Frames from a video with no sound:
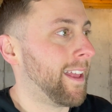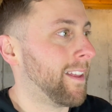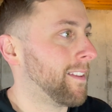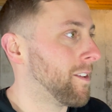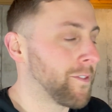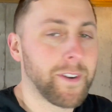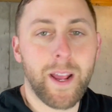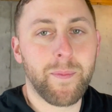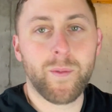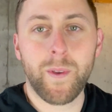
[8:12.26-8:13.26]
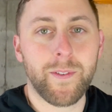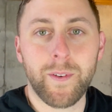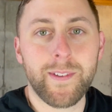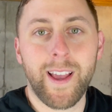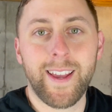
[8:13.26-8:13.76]
usernames as
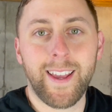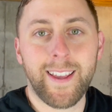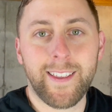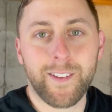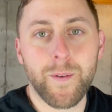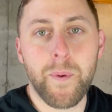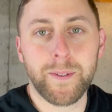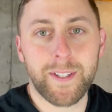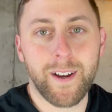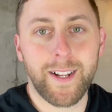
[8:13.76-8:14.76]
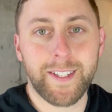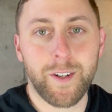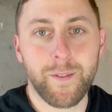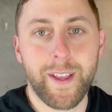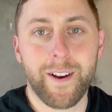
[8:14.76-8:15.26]
soon as I start posting content
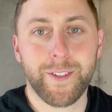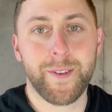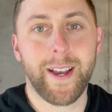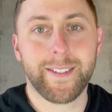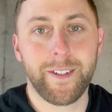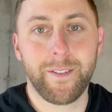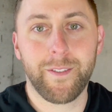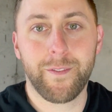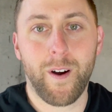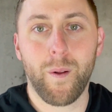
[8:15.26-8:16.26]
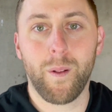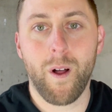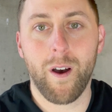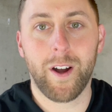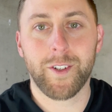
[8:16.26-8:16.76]
over there, so you guys can follow
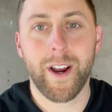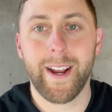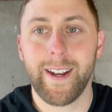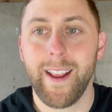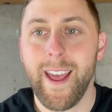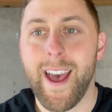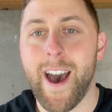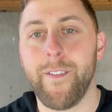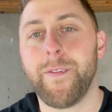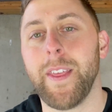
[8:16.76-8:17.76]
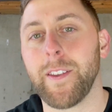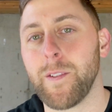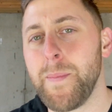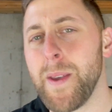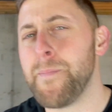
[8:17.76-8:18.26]
along. I'll try and have things
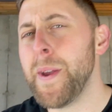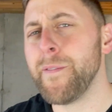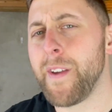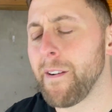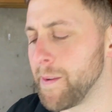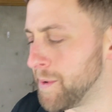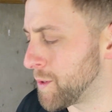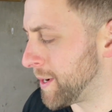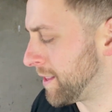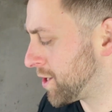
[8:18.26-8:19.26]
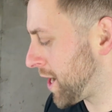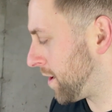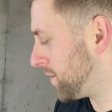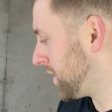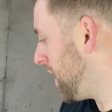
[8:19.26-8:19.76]
to be a bit varied between the
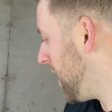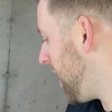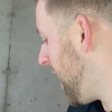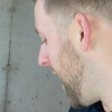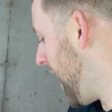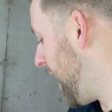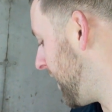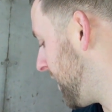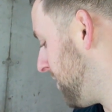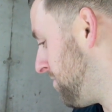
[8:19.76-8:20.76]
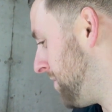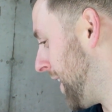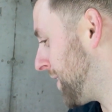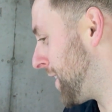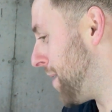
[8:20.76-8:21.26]
channels. And
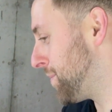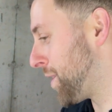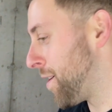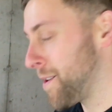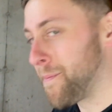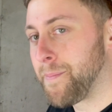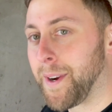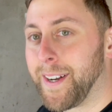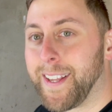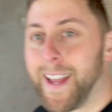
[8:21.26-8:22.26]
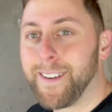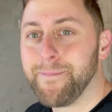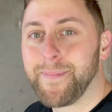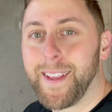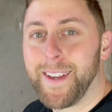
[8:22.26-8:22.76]
next steps are, we're gonna get
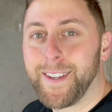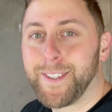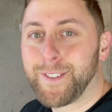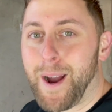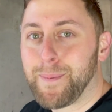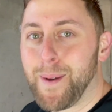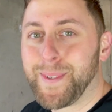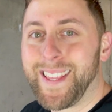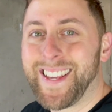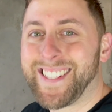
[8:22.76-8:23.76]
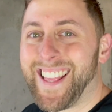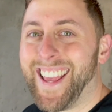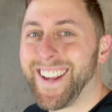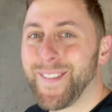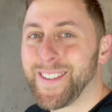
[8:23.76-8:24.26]
strapped up to this
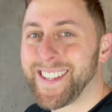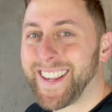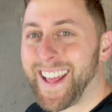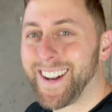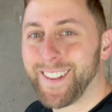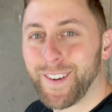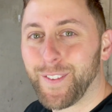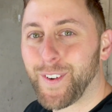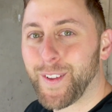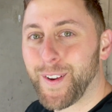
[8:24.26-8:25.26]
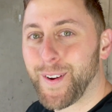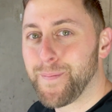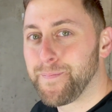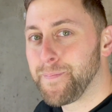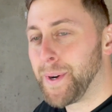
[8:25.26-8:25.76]
thing once I get it a little further
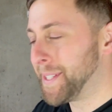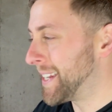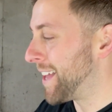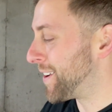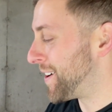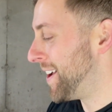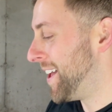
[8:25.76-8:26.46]
put together.